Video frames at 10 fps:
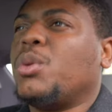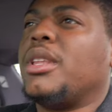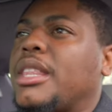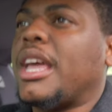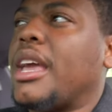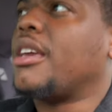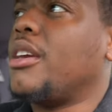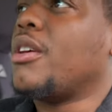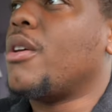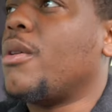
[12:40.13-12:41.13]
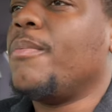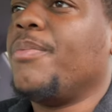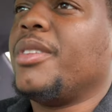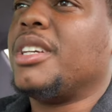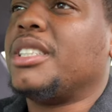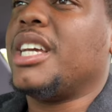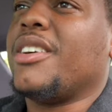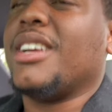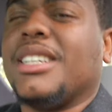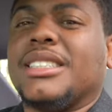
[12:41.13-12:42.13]
you would think, you know? The
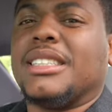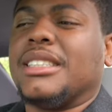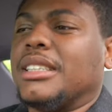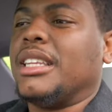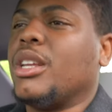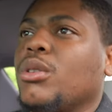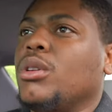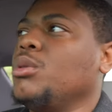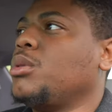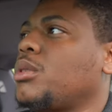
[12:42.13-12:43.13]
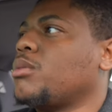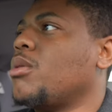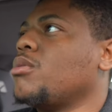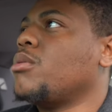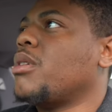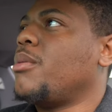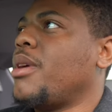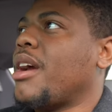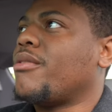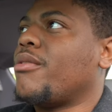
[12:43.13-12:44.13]
steering is little loose. Oh, and
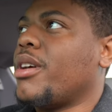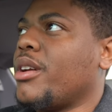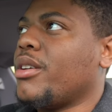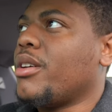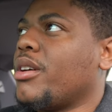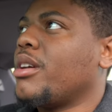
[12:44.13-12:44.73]
we have radar.